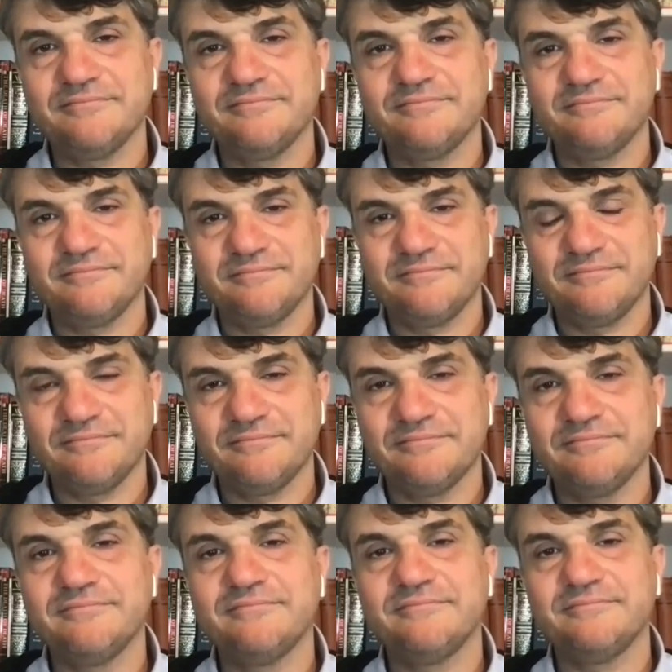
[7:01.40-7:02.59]

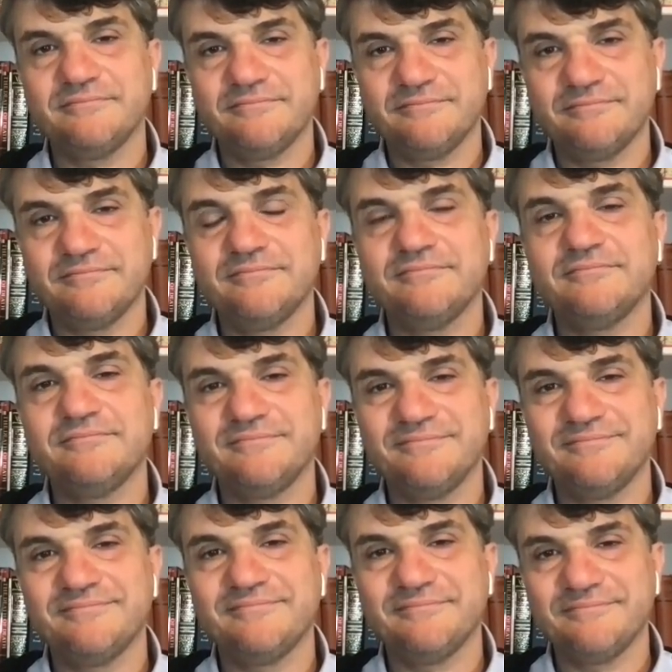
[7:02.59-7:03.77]

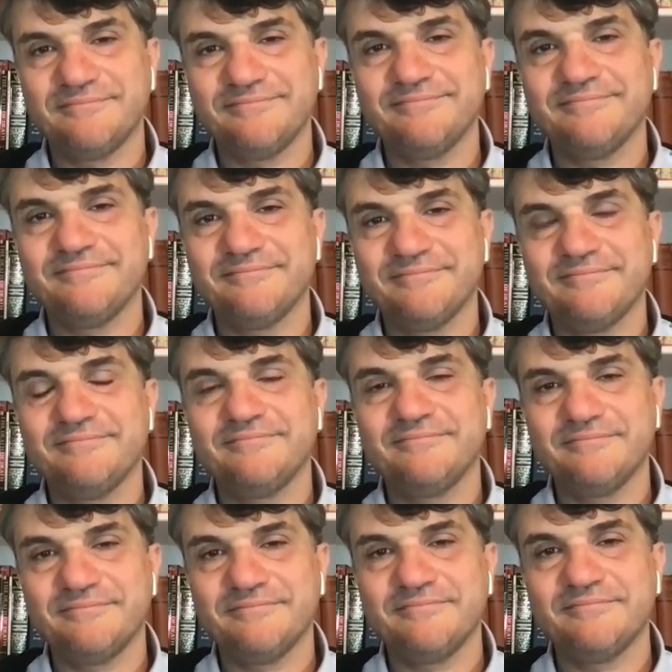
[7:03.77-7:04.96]

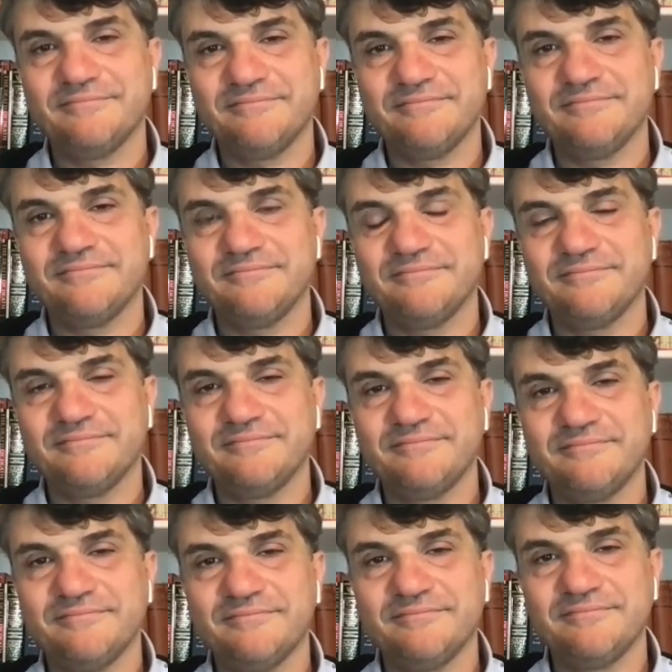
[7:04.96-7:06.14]

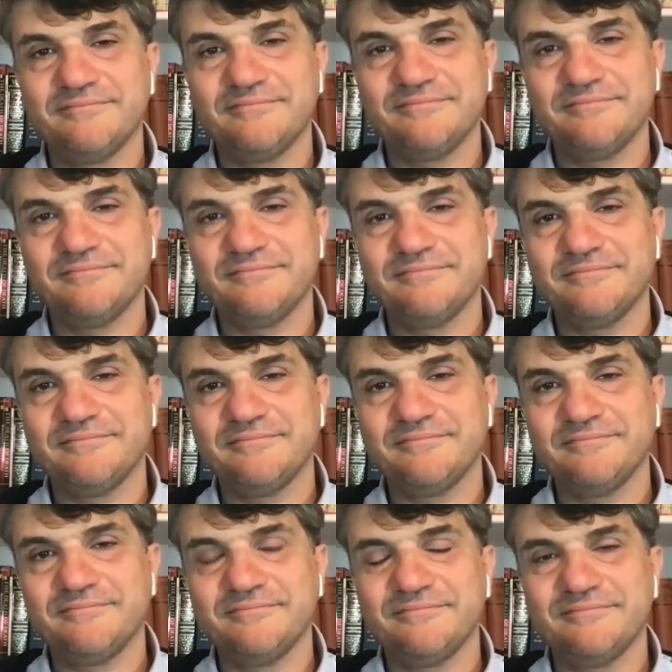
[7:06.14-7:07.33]

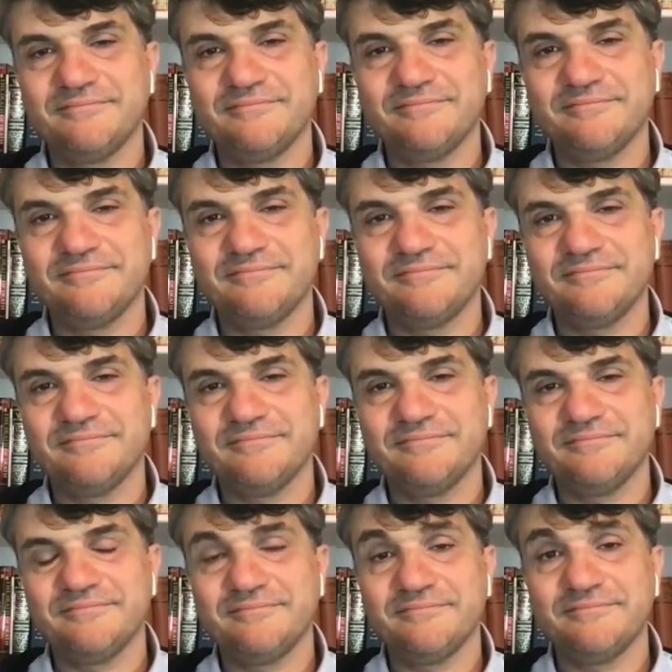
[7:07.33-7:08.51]

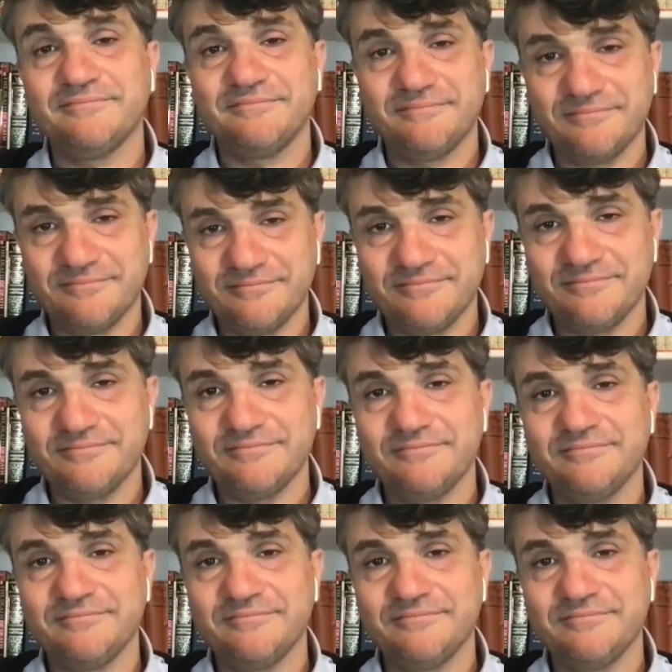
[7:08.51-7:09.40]
This person isn't speaking.